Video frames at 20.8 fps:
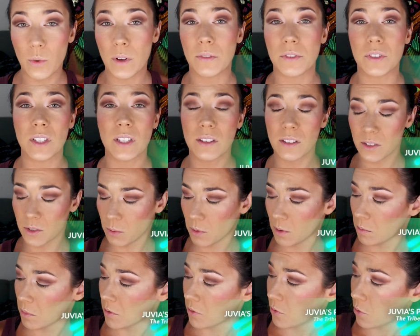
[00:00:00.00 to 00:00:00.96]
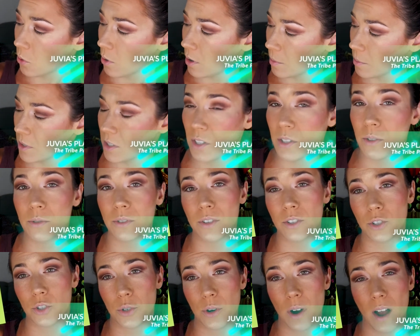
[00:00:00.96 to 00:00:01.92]
We've seen this one before. I'm going to use the
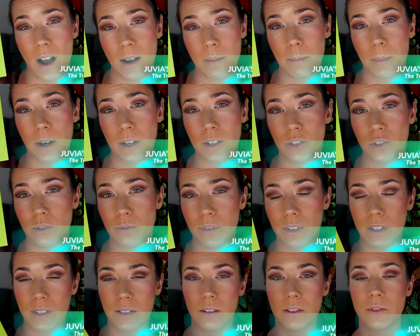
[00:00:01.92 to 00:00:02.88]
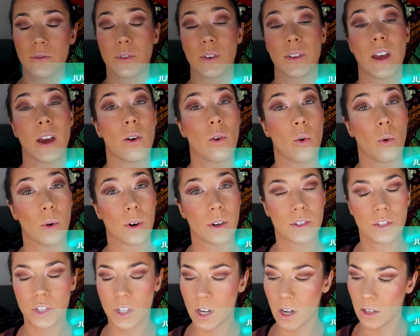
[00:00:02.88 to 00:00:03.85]
Tribe by Juvia's for that
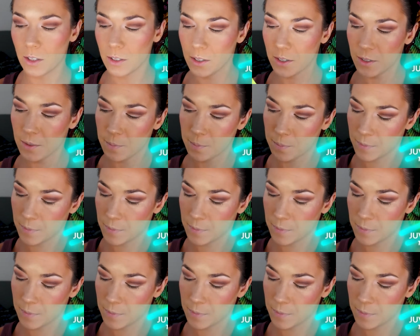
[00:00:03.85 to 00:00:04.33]
orange color.